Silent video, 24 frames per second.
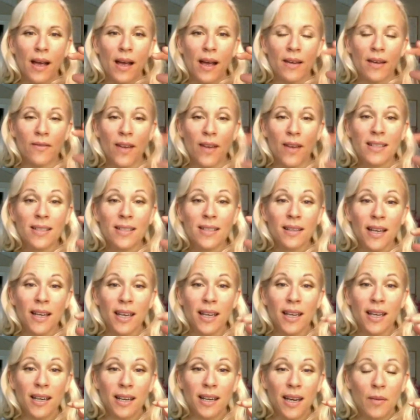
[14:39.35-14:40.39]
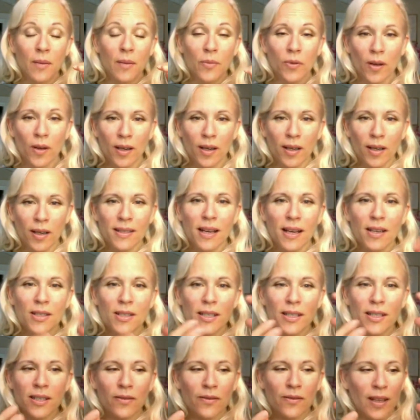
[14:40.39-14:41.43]
advanced glycated end products
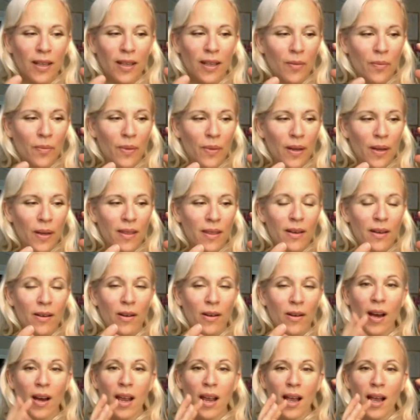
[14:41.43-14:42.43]
actually develop, and they're